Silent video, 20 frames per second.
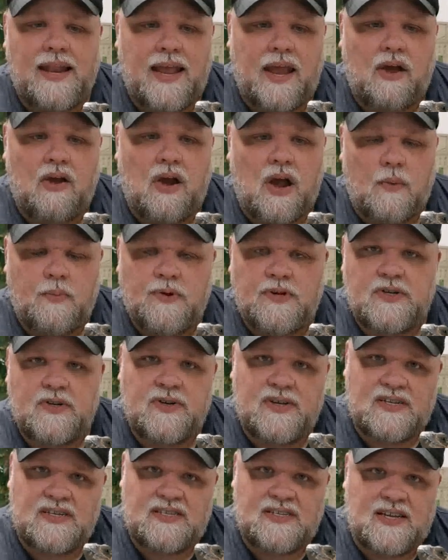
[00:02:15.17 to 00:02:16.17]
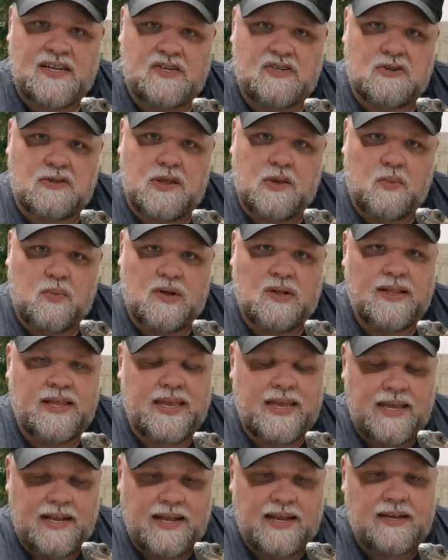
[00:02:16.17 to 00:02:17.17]
and they are opportunistic, so they
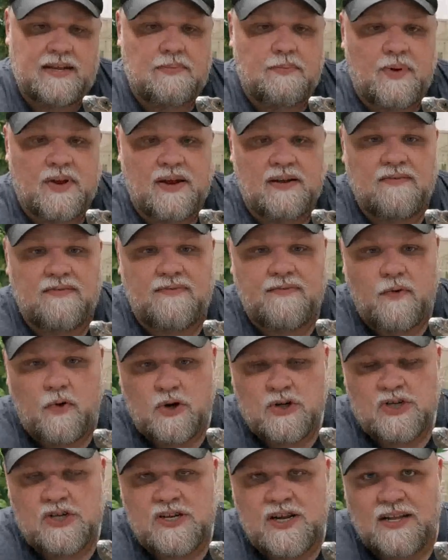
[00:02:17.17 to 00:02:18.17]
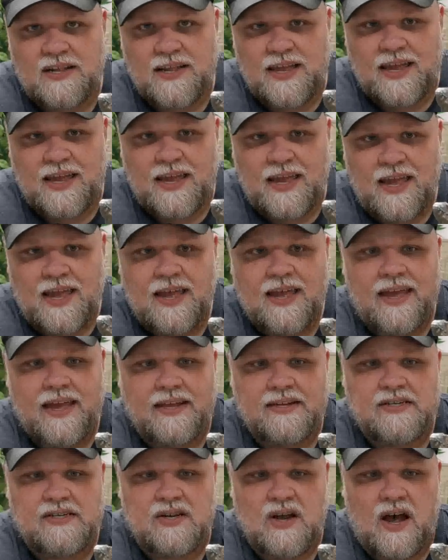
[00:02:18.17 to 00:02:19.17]
will eat it. But unfortunately,
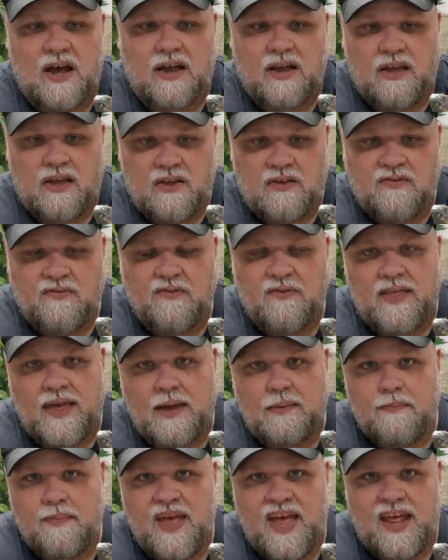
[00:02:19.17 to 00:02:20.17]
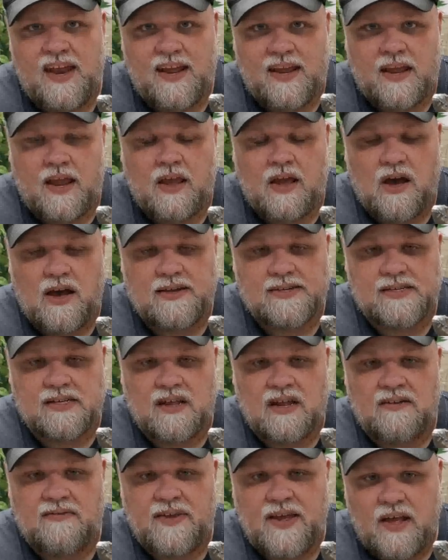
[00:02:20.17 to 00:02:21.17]
it's not good for them, and it can cause a
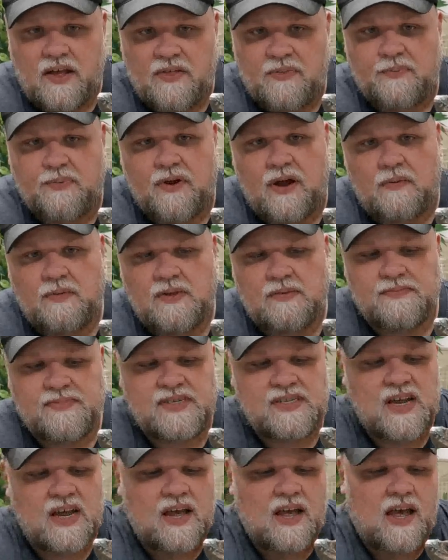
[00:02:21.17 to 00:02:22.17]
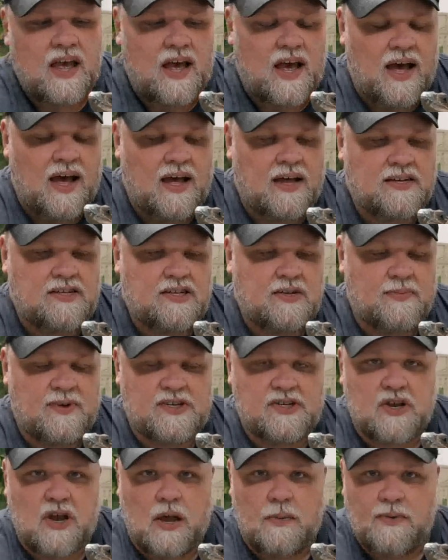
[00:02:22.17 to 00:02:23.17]
lot of health problems. Too
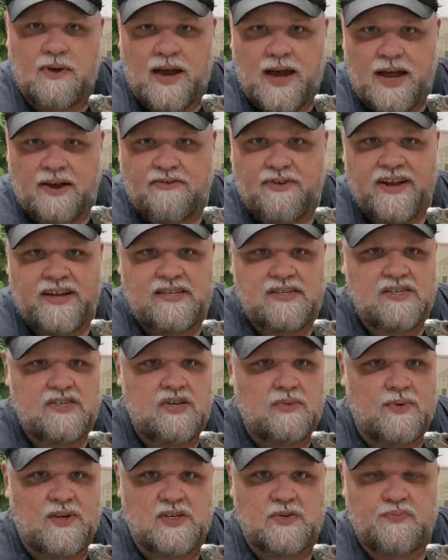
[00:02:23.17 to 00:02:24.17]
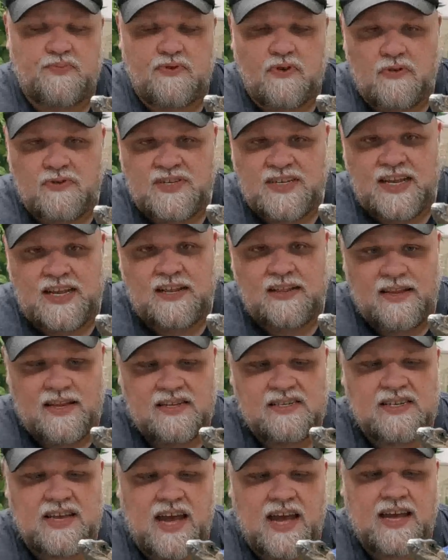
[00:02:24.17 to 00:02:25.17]
much carbohydrates, too much protein.
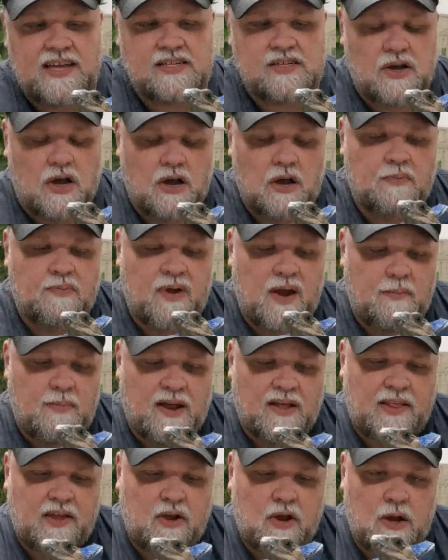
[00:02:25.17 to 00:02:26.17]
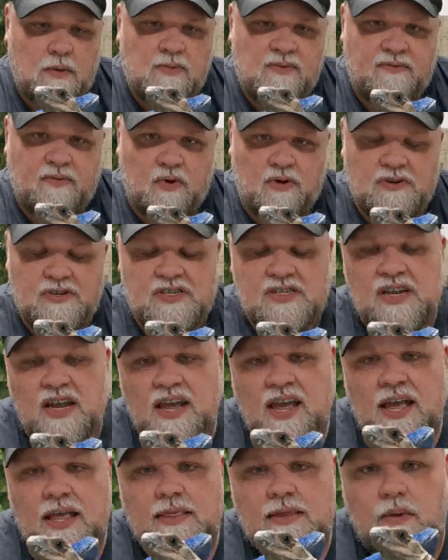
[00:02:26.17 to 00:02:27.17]
These guys are primarily herbivores.